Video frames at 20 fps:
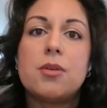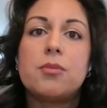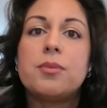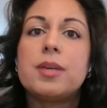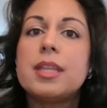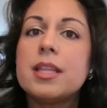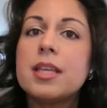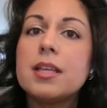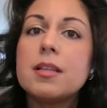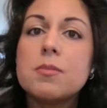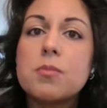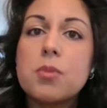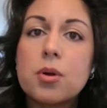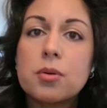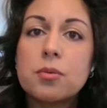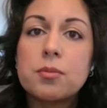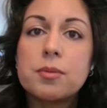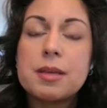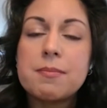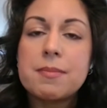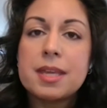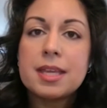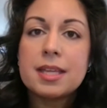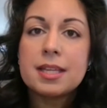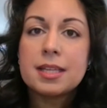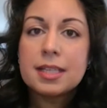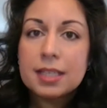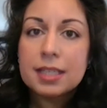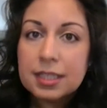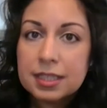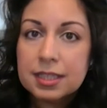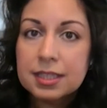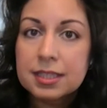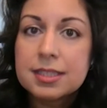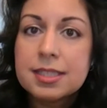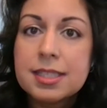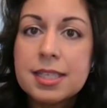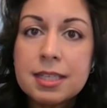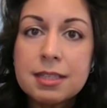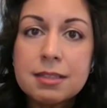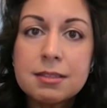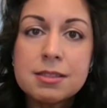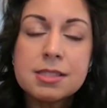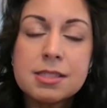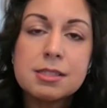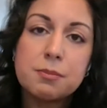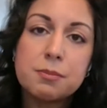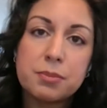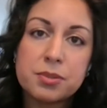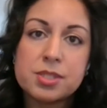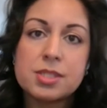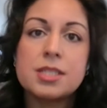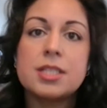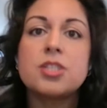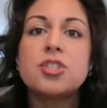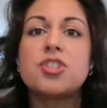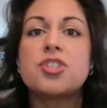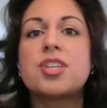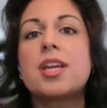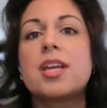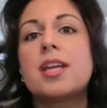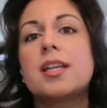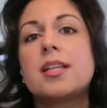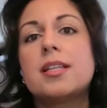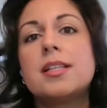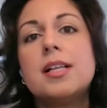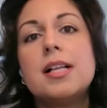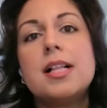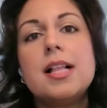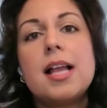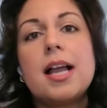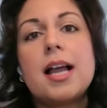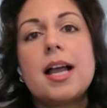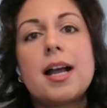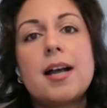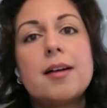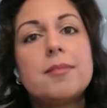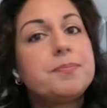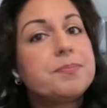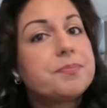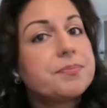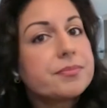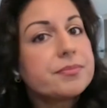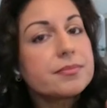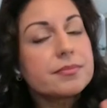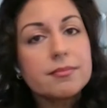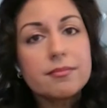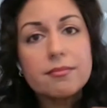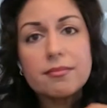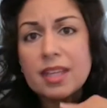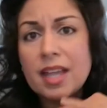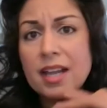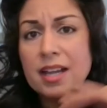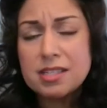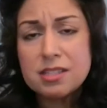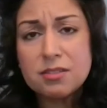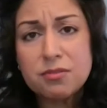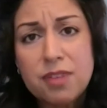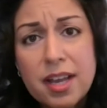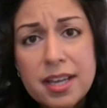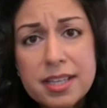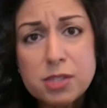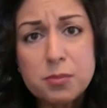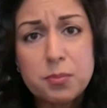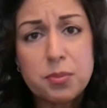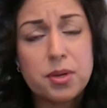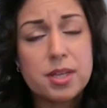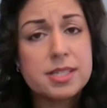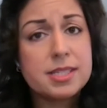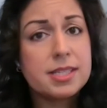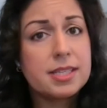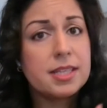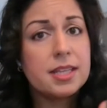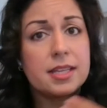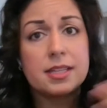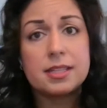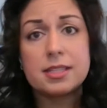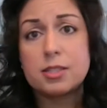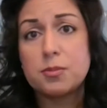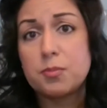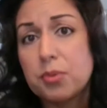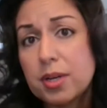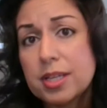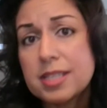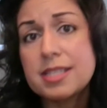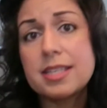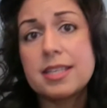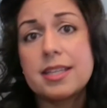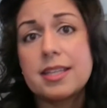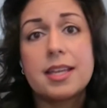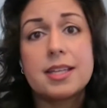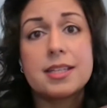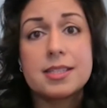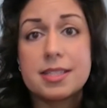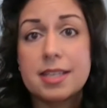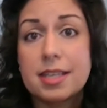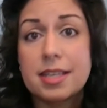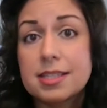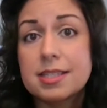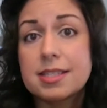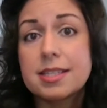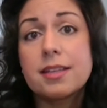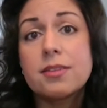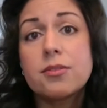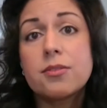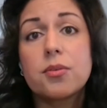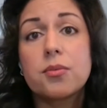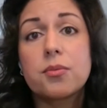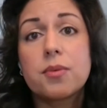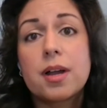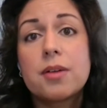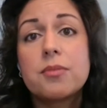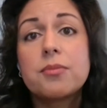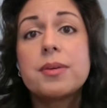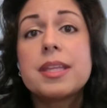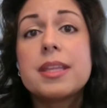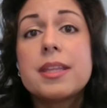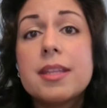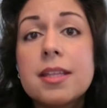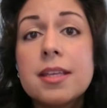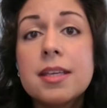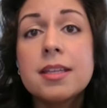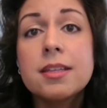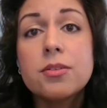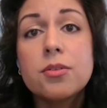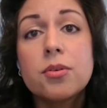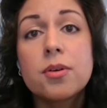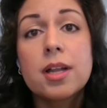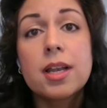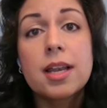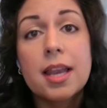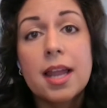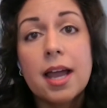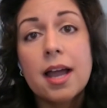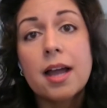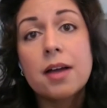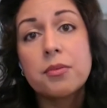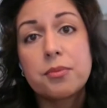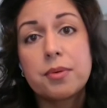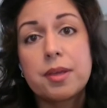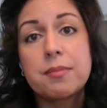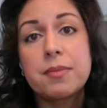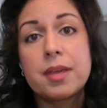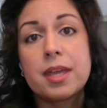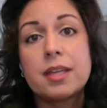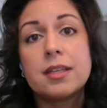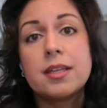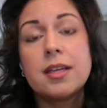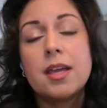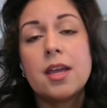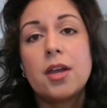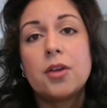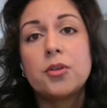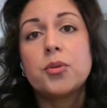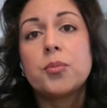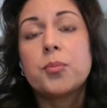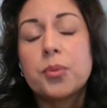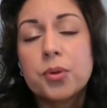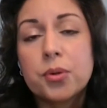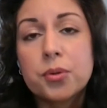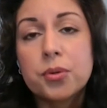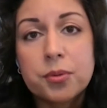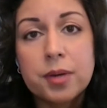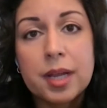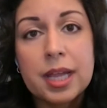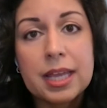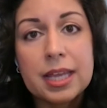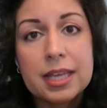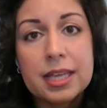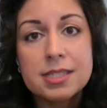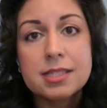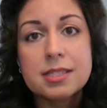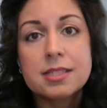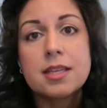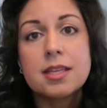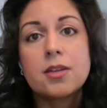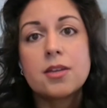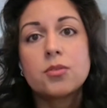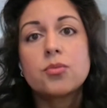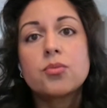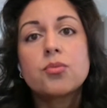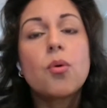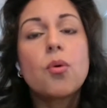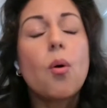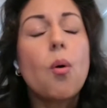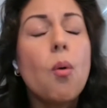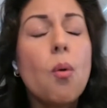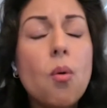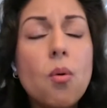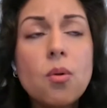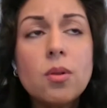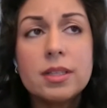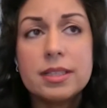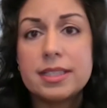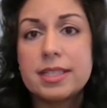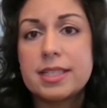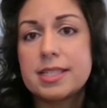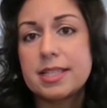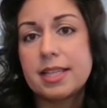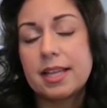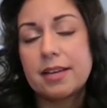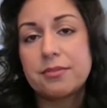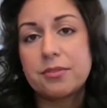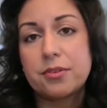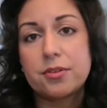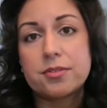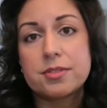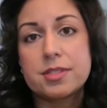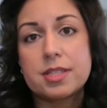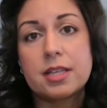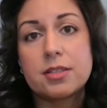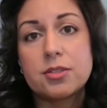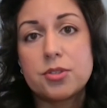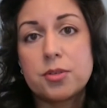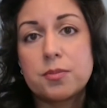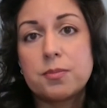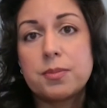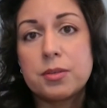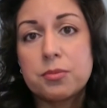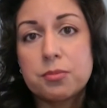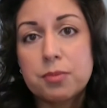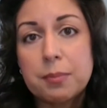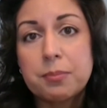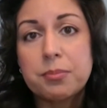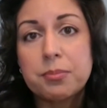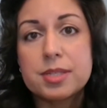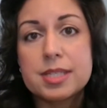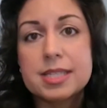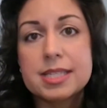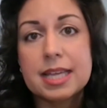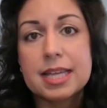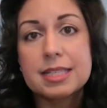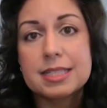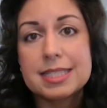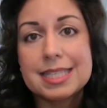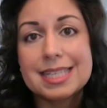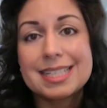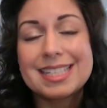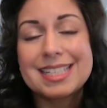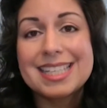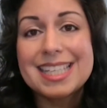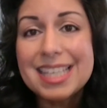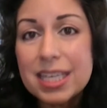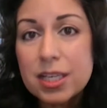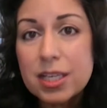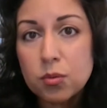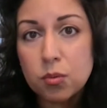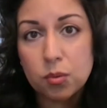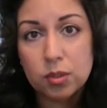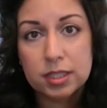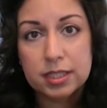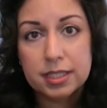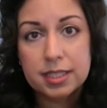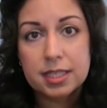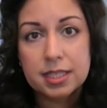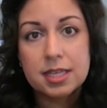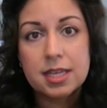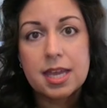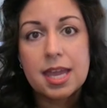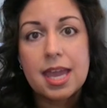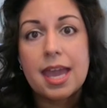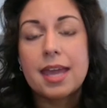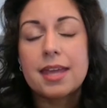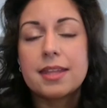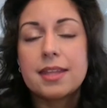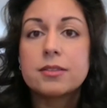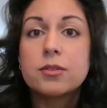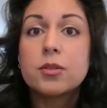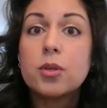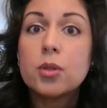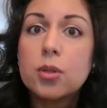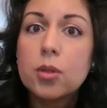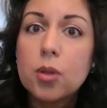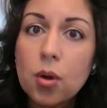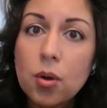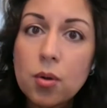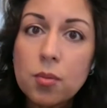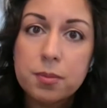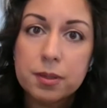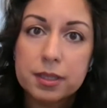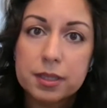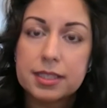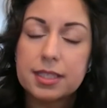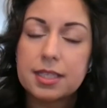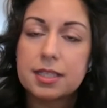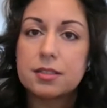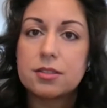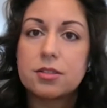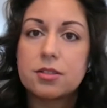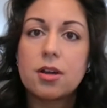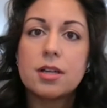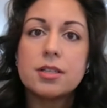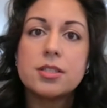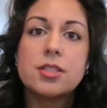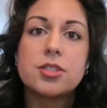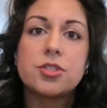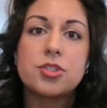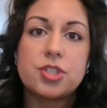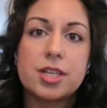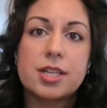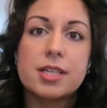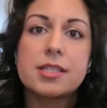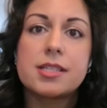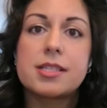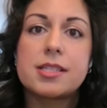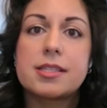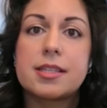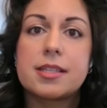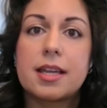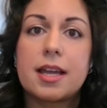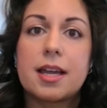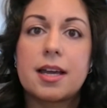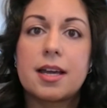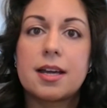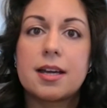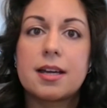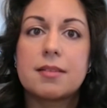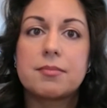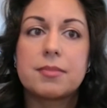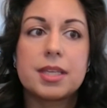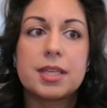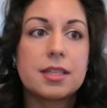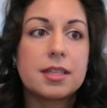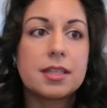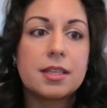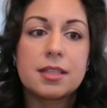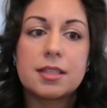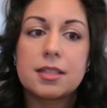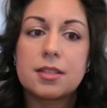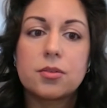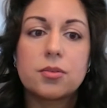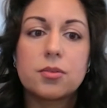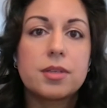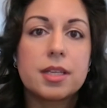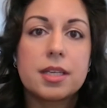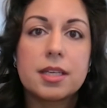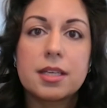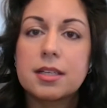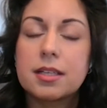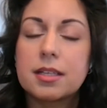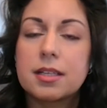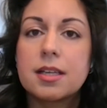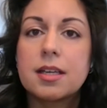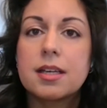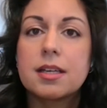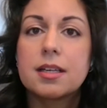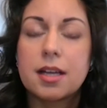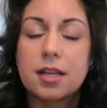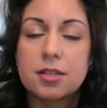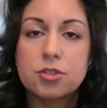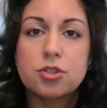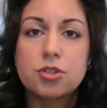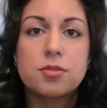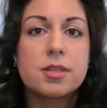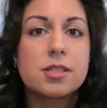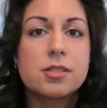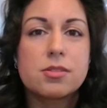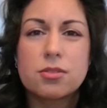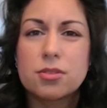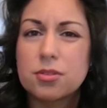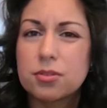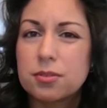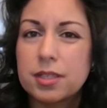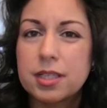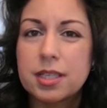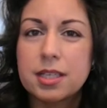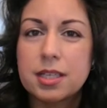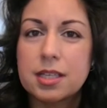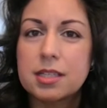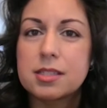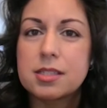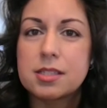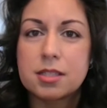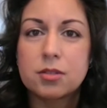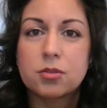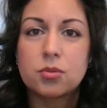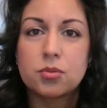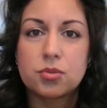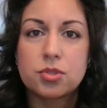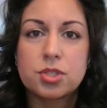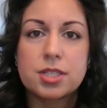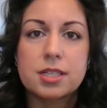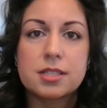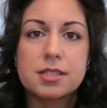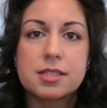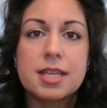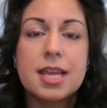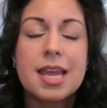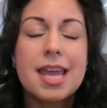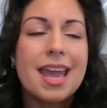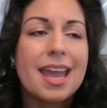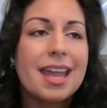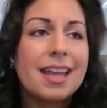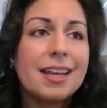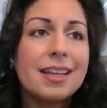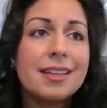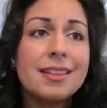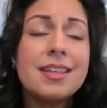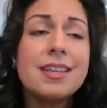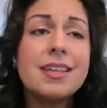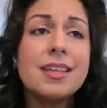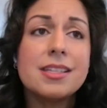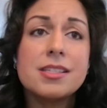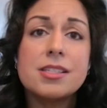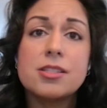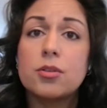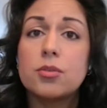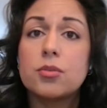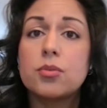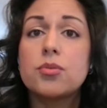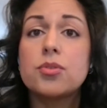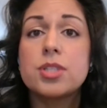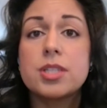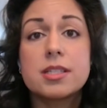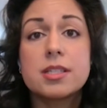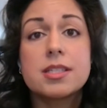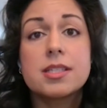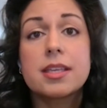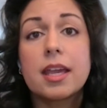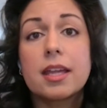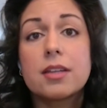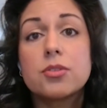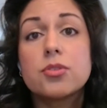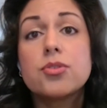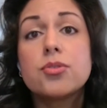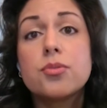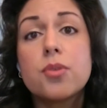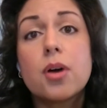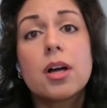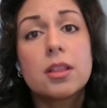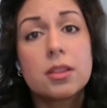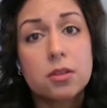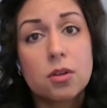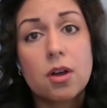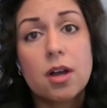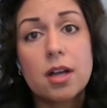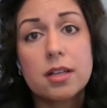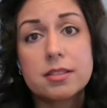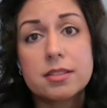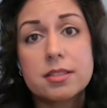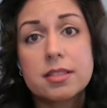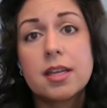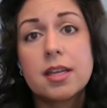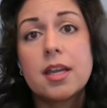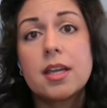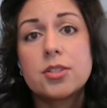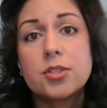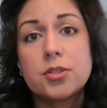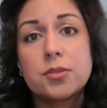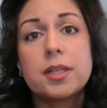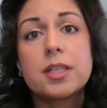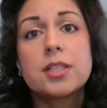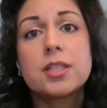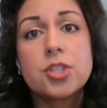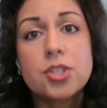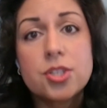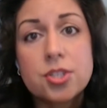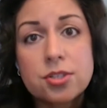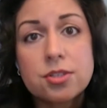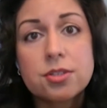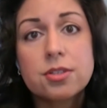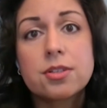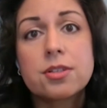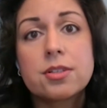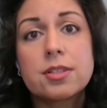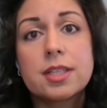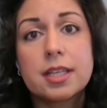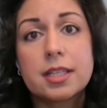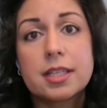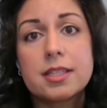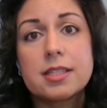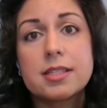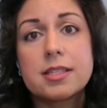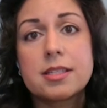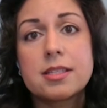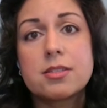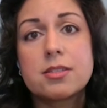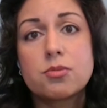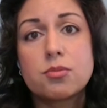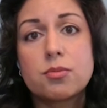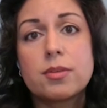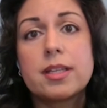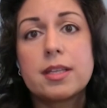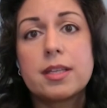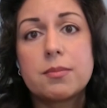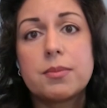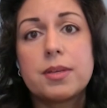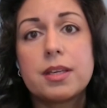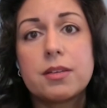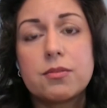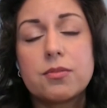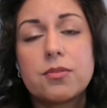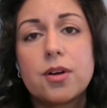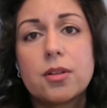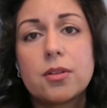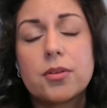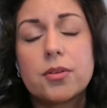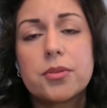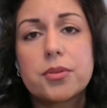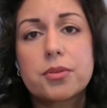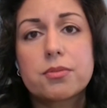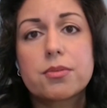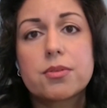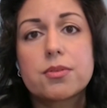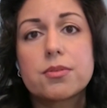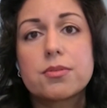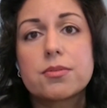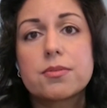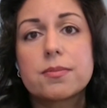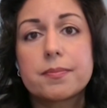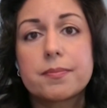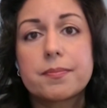We need more women in dean's position, as vice presidents, presidents, etc. We need to allow women to progress through all these levels and to be represented equally and globally, not just in unique countries or unique institutions. And I think institutions can do a lot to ensure that this is really being followed through.